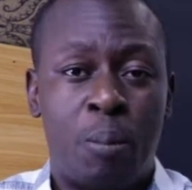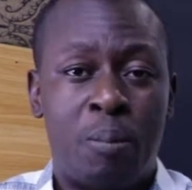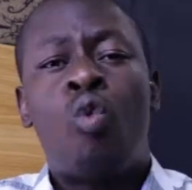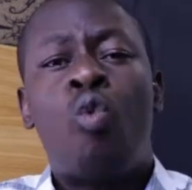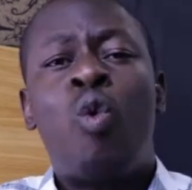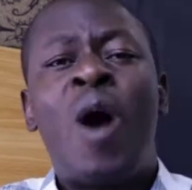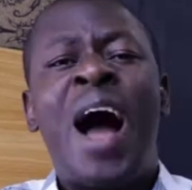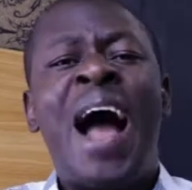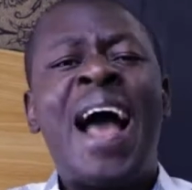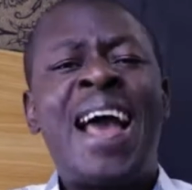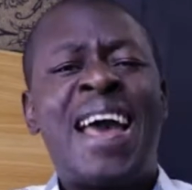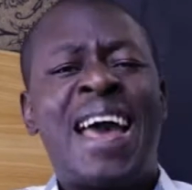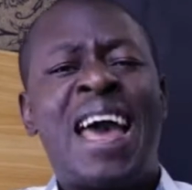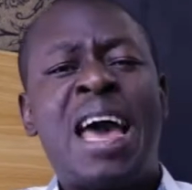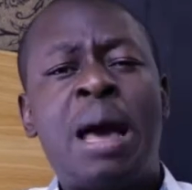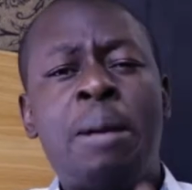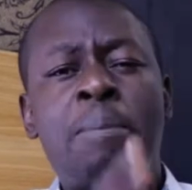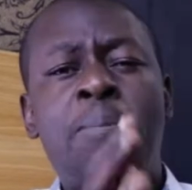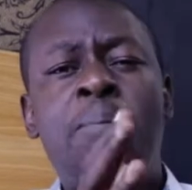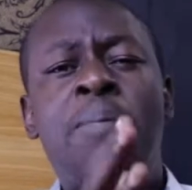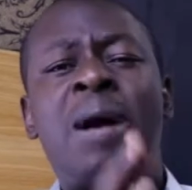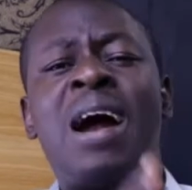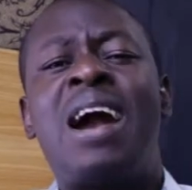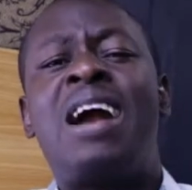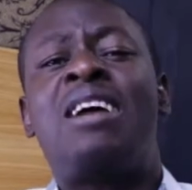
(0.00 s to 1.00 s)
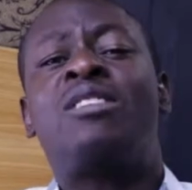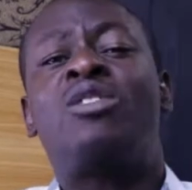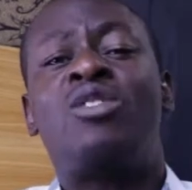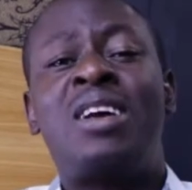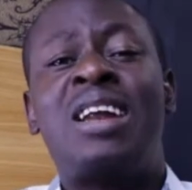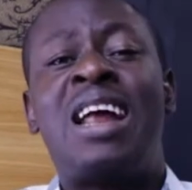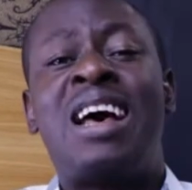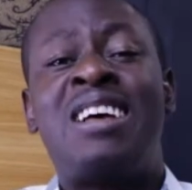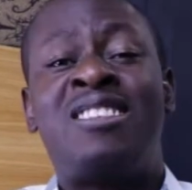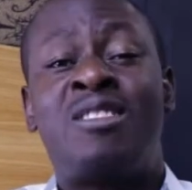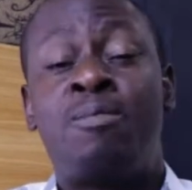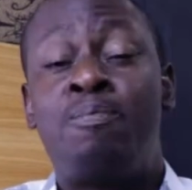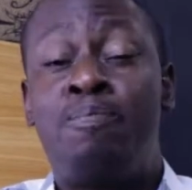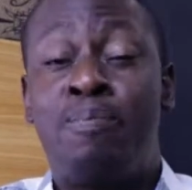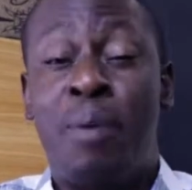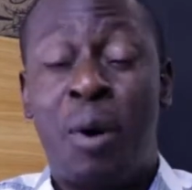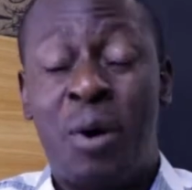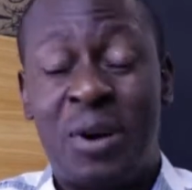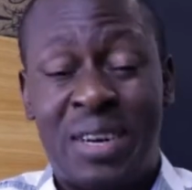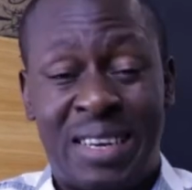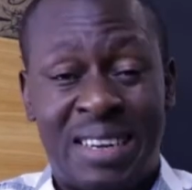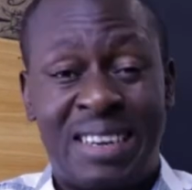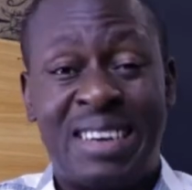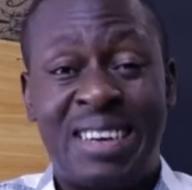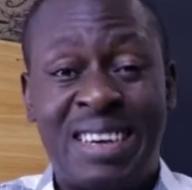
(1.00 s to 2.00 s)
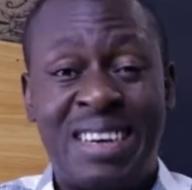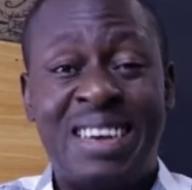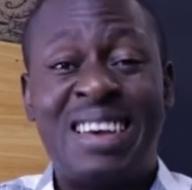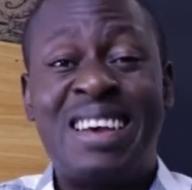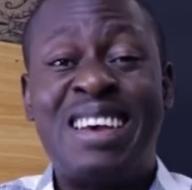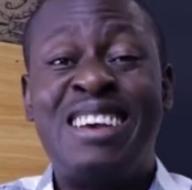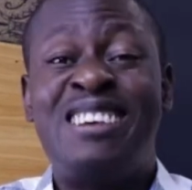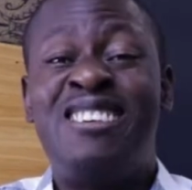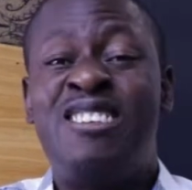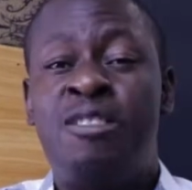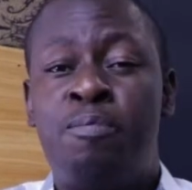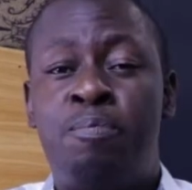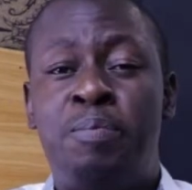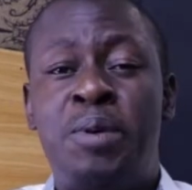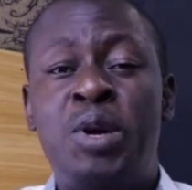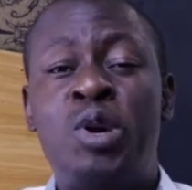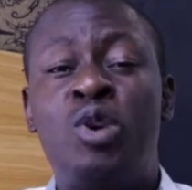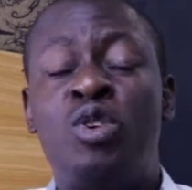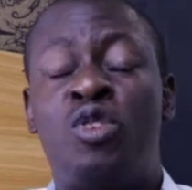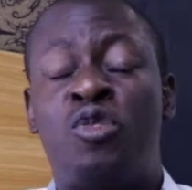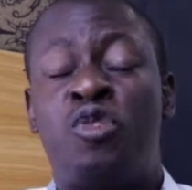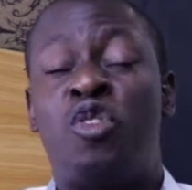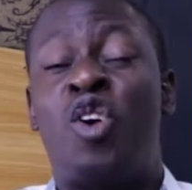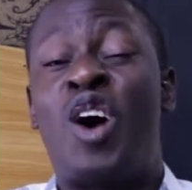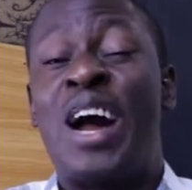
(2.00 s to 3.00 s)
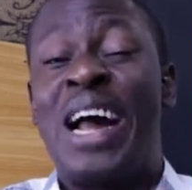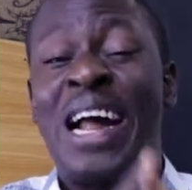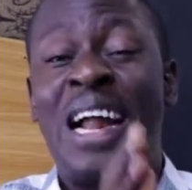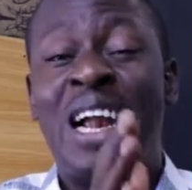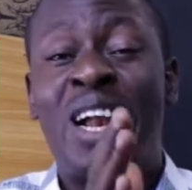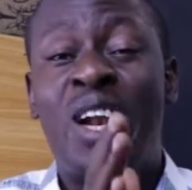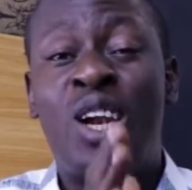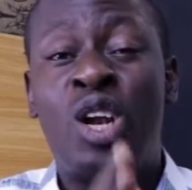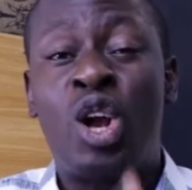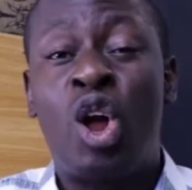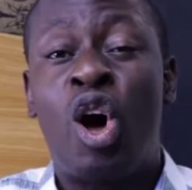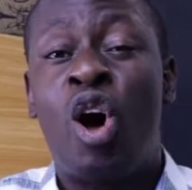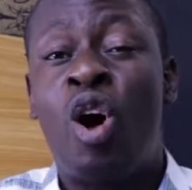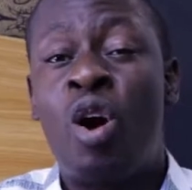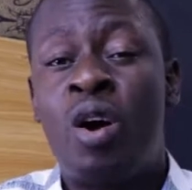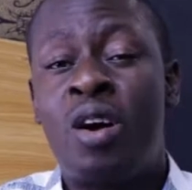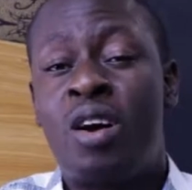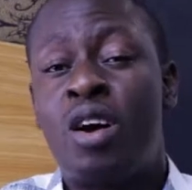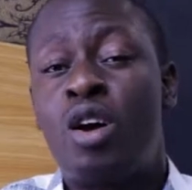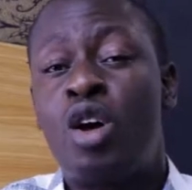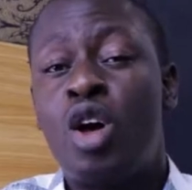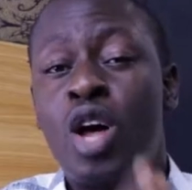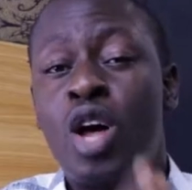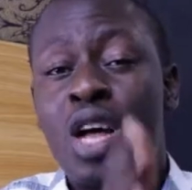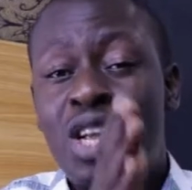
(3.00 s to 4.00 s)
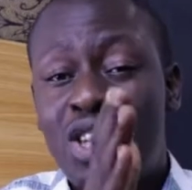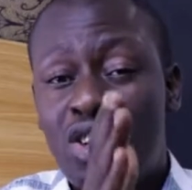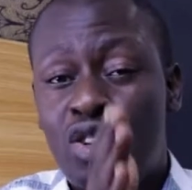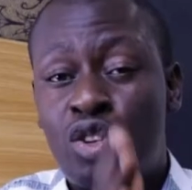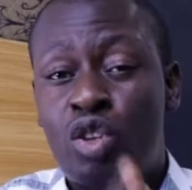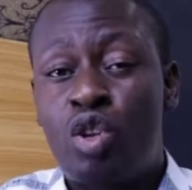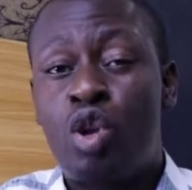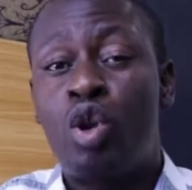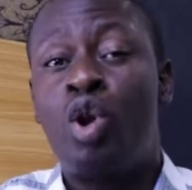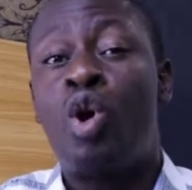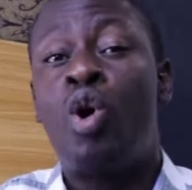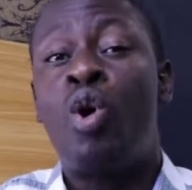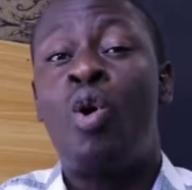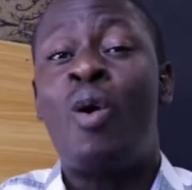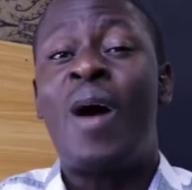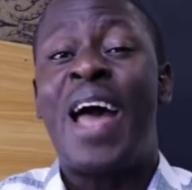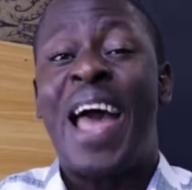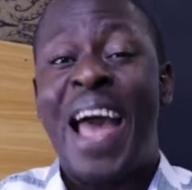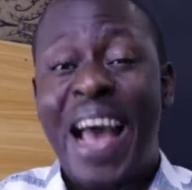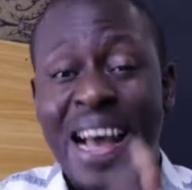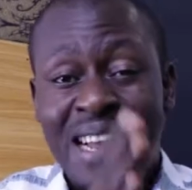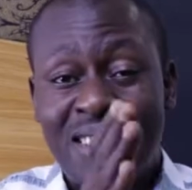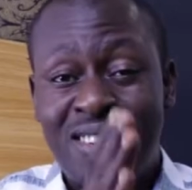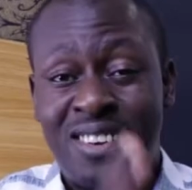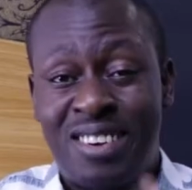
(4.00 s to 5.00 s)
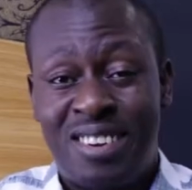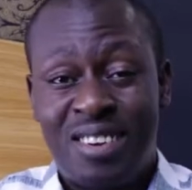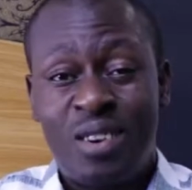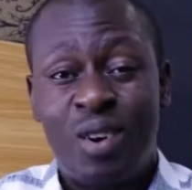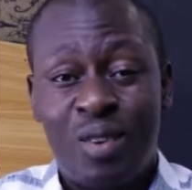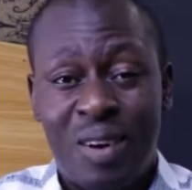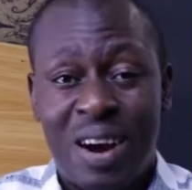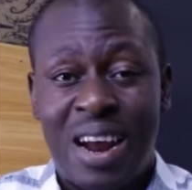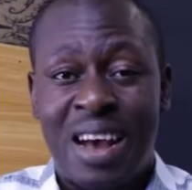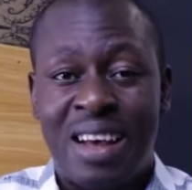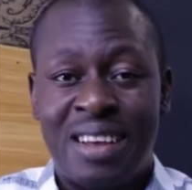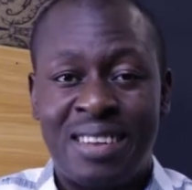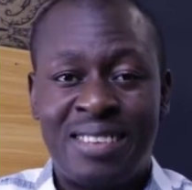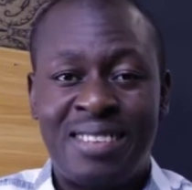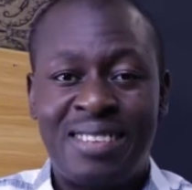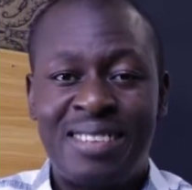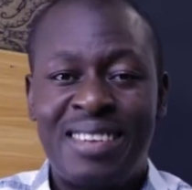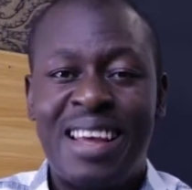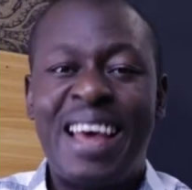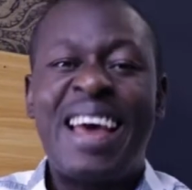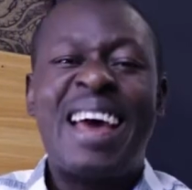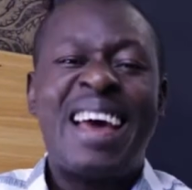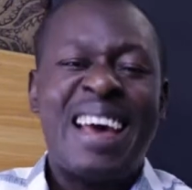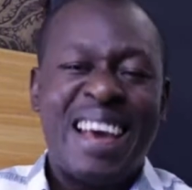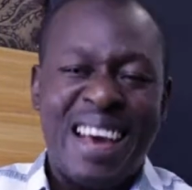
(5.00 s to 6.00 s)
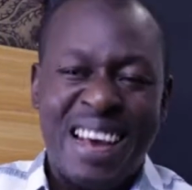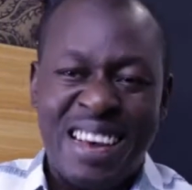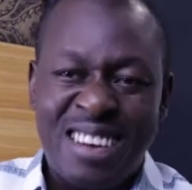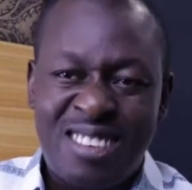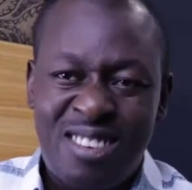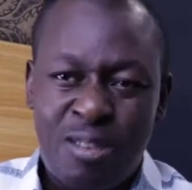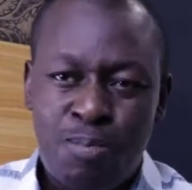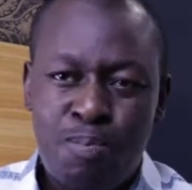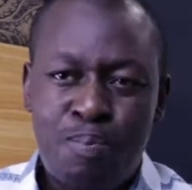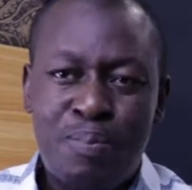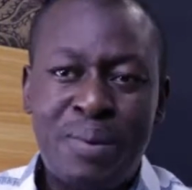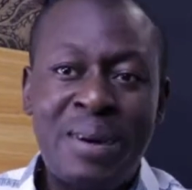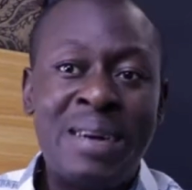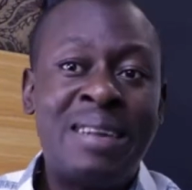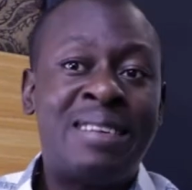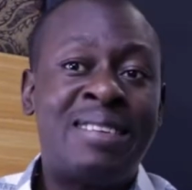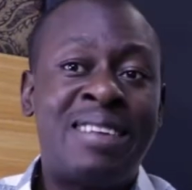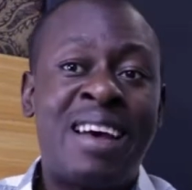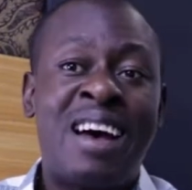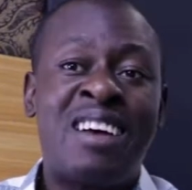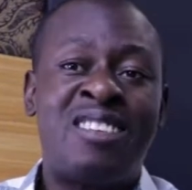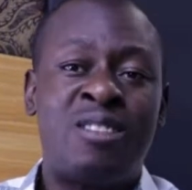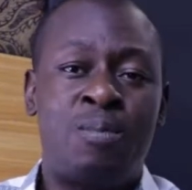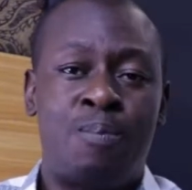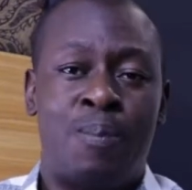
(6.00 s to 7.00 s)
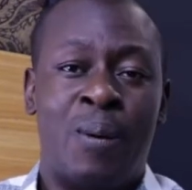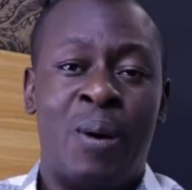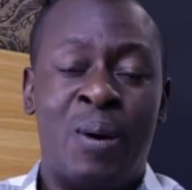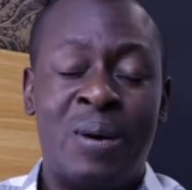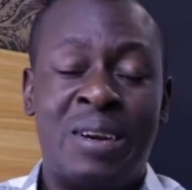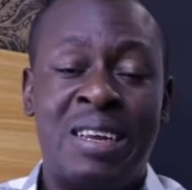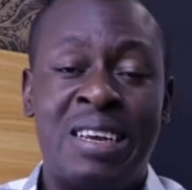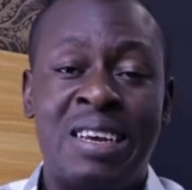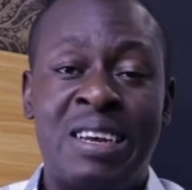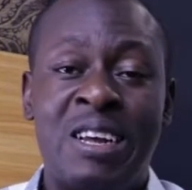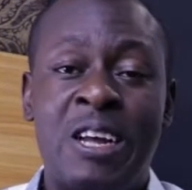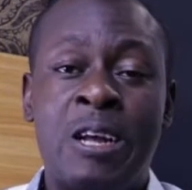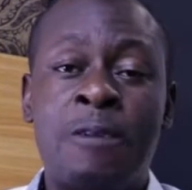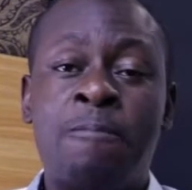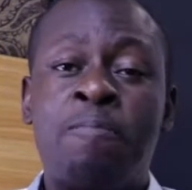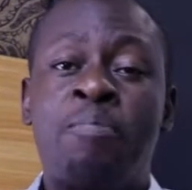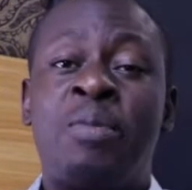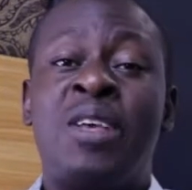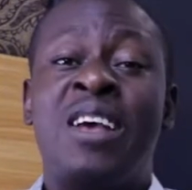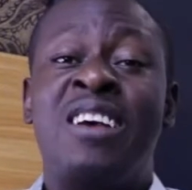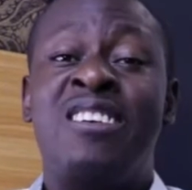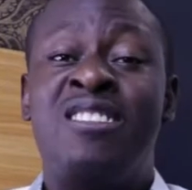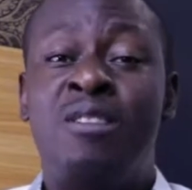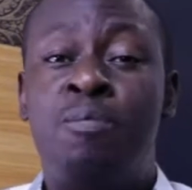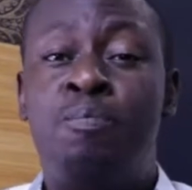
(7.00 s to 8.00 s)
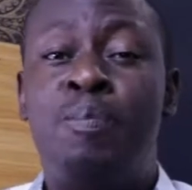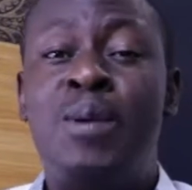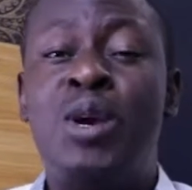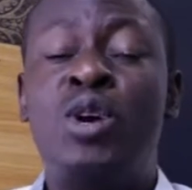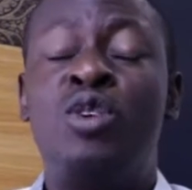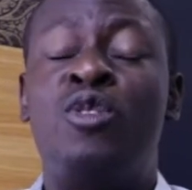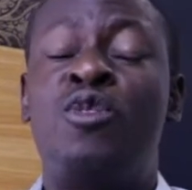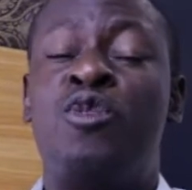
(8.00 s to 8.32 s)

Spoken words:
Why a marathoner's body is built for a long, slow endurance, a sprinter's body is built